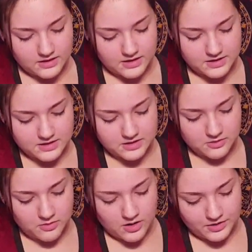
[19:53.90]
This is the
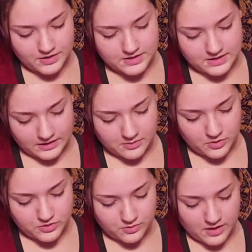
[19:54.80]
one that's like the
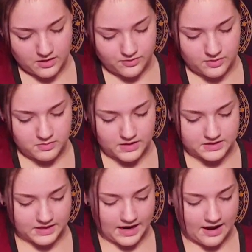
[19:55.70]
most relevant
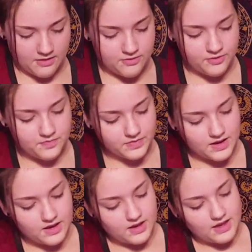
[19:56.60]
mix I have.
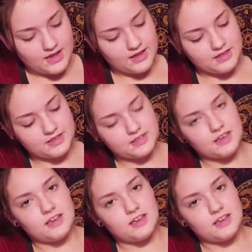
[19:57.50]
It's